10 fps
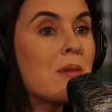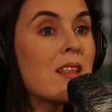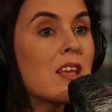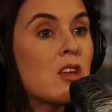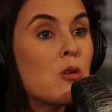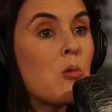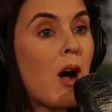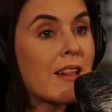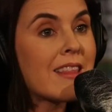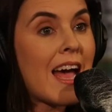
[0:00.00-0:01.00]
me that you
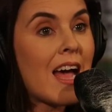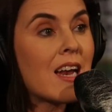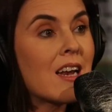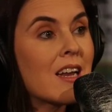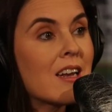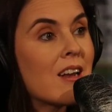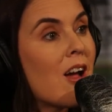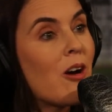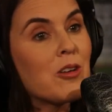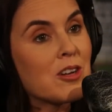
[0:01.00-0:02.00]
want that
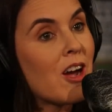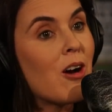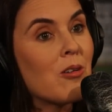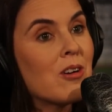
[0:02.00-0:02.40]
no you don't